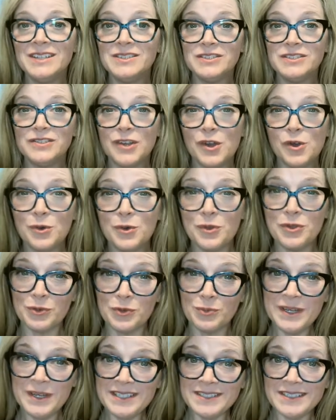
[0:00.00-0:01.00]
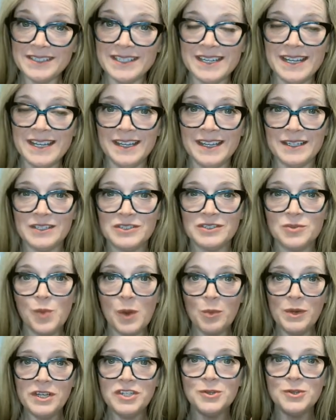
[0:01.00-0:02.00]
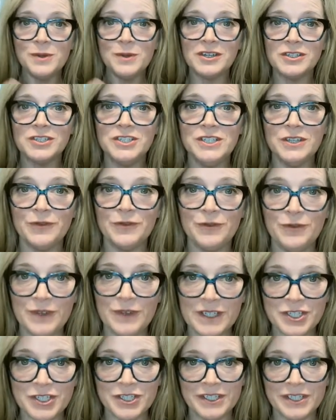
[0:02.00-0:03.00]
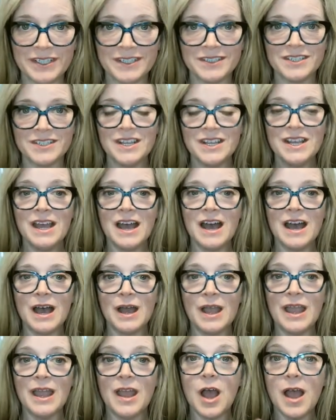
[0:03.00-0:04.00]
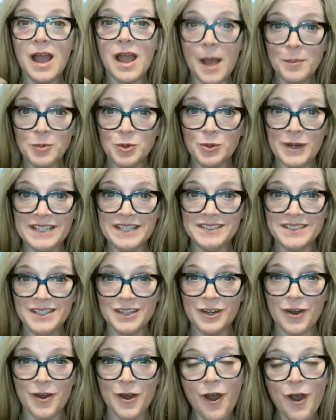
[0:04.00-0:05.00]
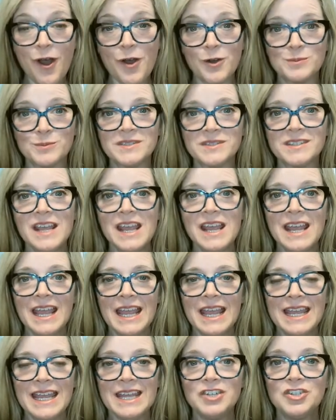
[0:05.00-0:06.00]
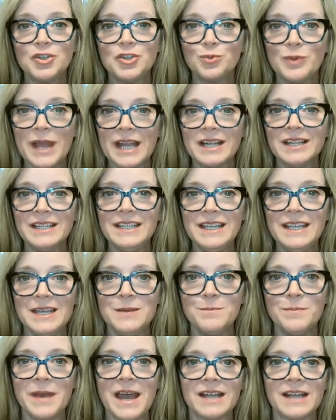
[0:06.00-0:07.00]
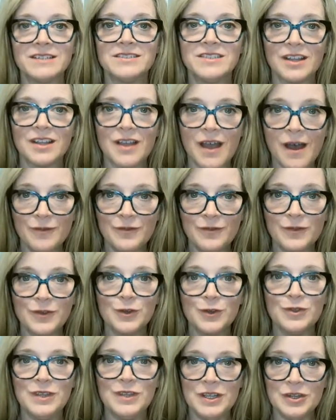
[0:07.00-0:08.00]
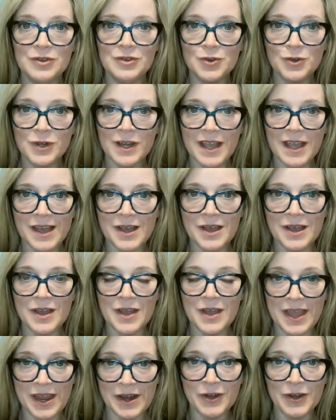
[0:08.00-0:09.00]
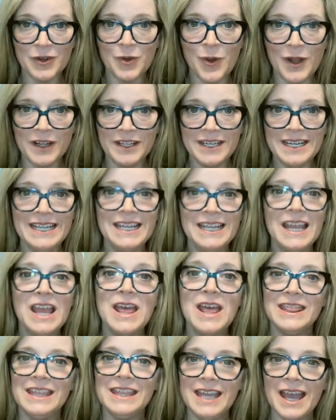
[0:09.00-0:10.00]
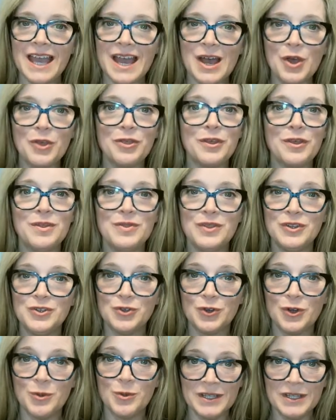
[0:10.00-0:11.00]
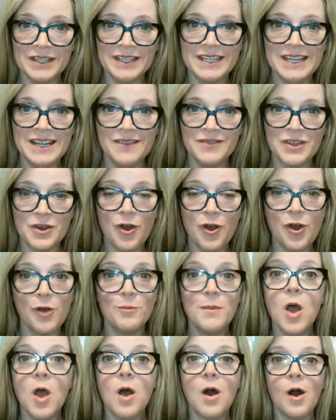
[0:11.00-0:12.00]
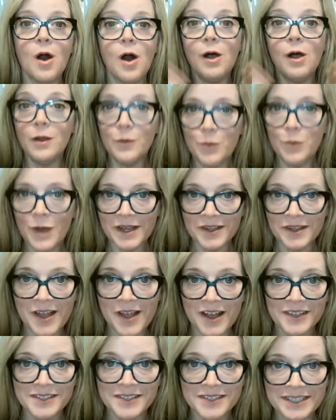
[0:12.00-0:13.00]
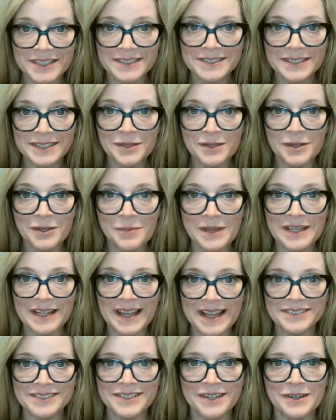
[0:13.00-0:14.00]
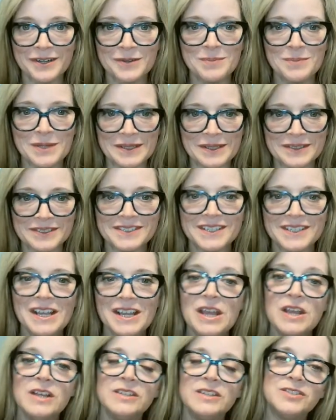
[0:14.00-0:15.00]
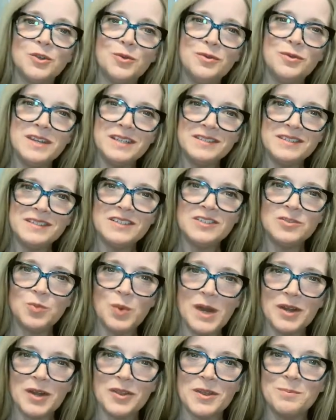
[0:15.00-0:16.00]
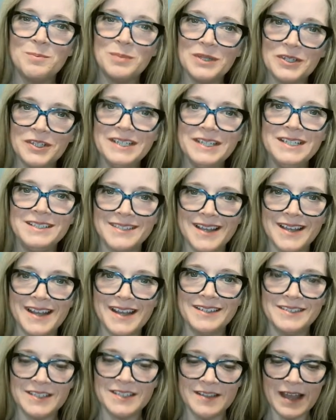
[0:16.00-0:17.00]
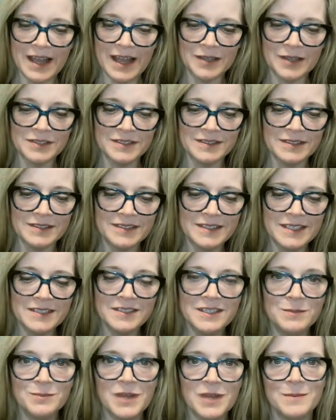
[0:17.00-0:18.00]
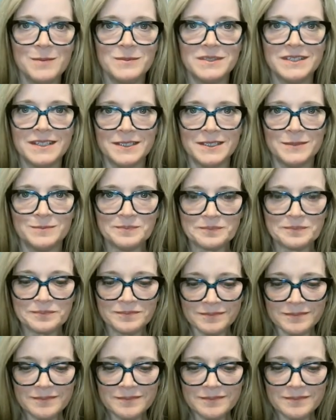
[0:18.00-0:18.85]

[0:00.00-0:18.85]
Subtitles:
And so the reason is when we do energy efficient upgrades in our homes, it directly impacts the comfort, the indoor air quality, the health, and the durability of the home, all while costing us a little bit less on our bills. So this is where the building science in the house as a system comes in.